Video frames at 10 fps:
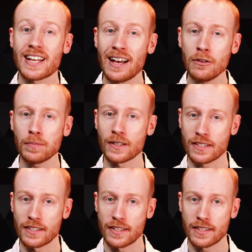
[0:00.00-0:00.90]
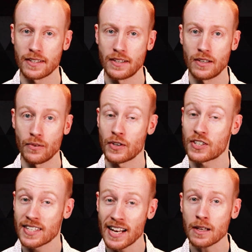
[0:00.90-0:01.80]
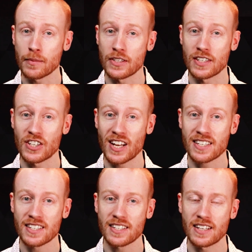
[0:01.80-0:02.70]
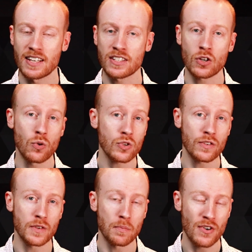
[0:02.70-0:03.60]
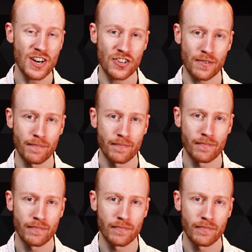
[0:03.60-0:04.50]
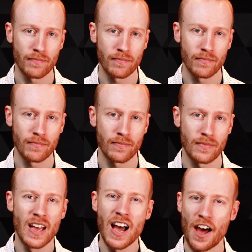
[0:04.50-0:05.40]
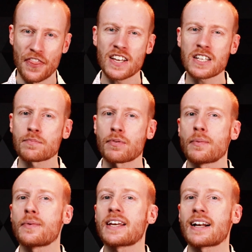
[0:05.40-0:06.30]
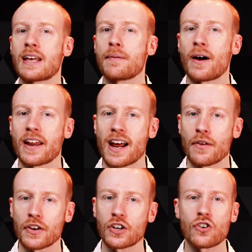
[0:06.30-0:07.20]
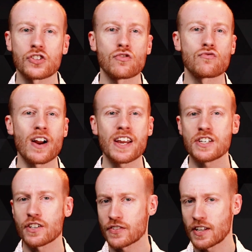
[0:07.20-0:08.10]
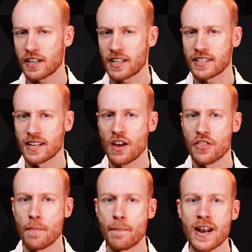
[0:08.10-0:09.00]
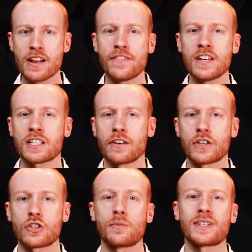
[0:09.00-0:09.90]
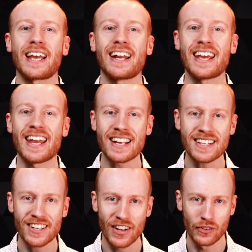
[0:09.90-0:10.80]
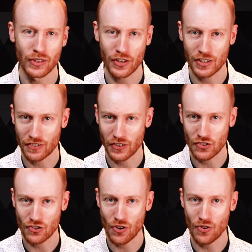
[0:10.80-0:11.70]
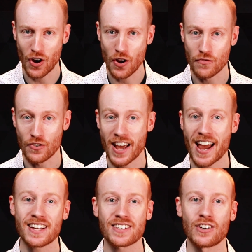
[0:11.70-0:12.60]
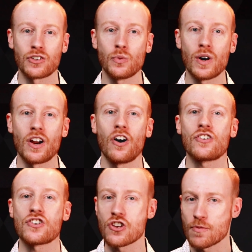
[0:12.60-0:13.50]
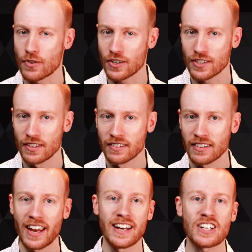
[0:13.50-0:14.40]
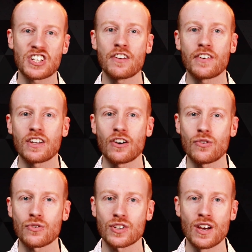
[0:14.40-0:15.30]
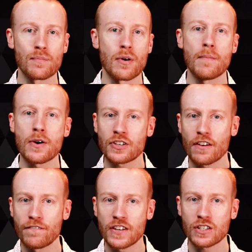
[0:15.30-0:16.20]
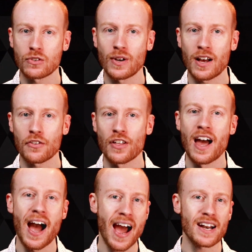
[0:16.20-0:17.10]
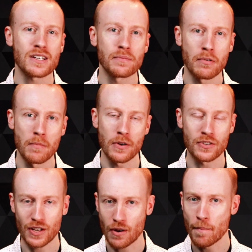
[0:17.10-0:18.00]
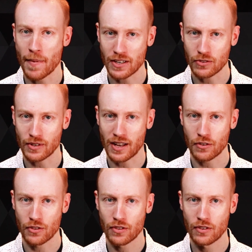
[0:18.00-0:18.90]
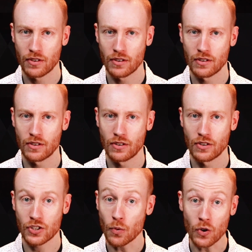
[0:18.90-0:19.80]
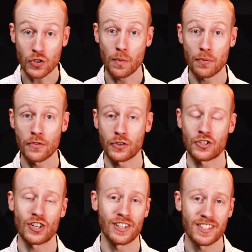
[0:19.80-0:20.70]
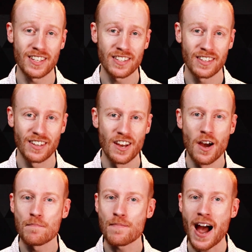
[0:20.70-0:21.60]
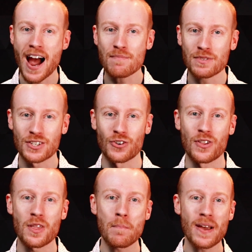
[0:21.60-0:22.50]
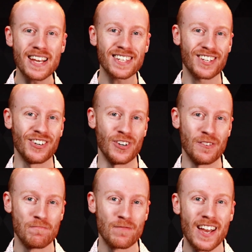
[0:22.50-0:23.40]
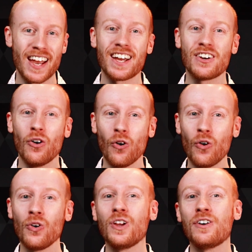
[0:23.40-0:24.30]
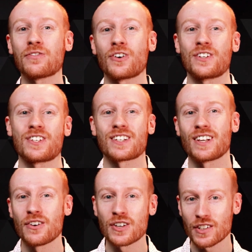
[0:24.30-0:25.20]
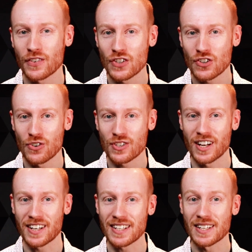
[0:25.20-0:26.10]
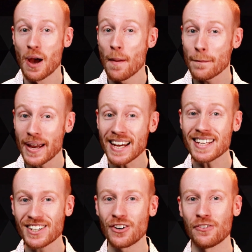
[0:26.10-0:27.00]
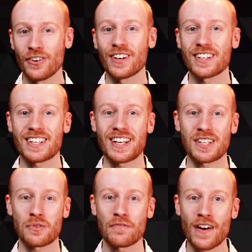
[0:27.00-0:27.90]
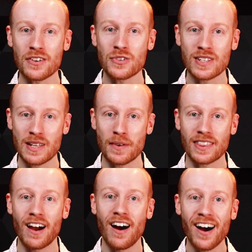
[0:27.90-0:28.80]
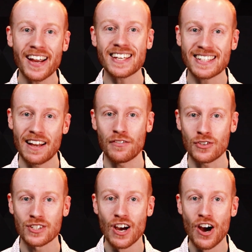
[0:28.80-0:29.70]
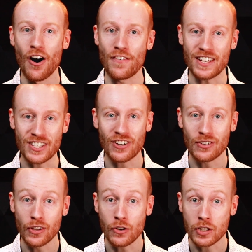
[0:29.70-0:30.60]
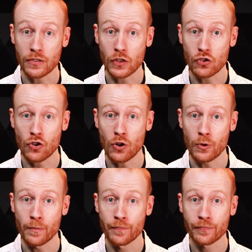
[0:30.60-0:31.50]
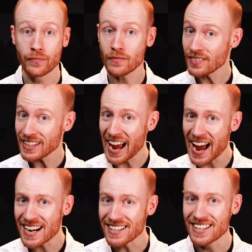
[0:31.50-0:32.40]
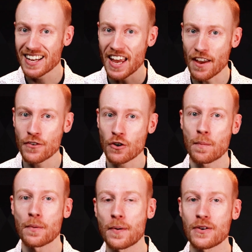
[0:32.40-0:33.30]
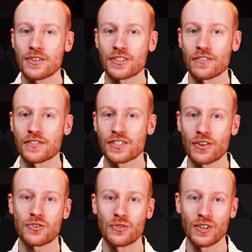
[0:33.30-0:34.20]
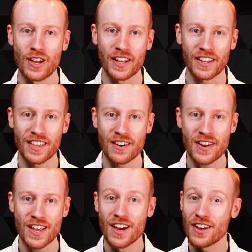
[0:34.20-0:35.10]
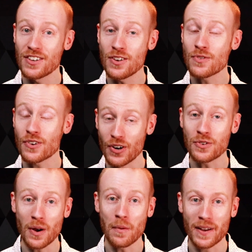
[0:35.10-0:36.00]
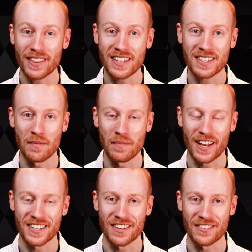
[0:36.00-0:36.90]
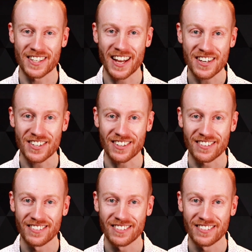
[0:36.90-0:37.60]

helplessness, which Seligman suggests is a cause of depression. I think it's probably clear by now that across a range of studies, the benefits of adopting an internal locus of control over an external one are numerous, in achieving goals, promoting physical health, and promoting mental health. So want to improve your chances? Perhaps join the Peace Corps. In all of Rotter's locus of control studies, Peace Corps volunteers were found to exhibit the highest levels of internal locus of control. And if you're a proponent of social learning theory, you could well pick this up by association.